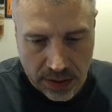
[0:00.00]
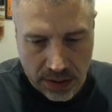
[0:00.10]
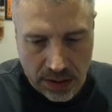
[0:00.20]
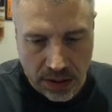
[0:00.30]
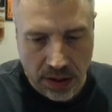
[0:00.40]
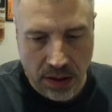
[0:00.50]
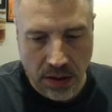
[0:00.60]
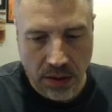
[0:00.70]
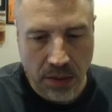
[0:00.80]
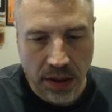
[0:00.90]
Check that
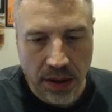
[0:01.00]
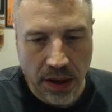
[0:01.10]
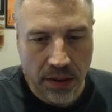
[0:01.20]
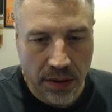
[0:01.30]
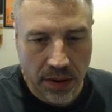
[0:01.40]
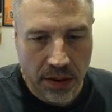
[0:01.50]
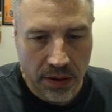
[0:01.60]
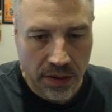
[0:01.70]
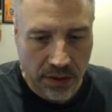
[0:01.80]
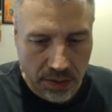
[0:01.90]
all the way down.
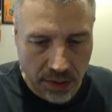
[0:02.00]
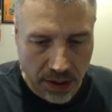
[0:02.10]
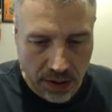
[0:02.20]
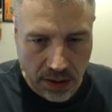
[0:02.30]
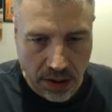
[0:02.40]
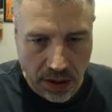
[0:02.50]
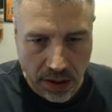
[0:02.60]
It's not crazy.